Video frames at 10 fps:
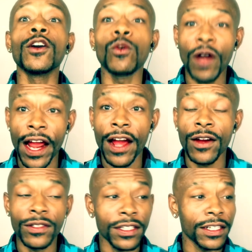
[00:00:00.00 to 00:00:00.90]

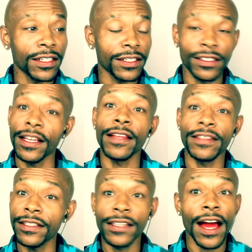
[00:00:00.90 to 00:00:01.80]
ground that
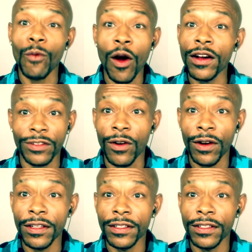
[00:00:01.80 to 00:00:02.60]
this guy walks on.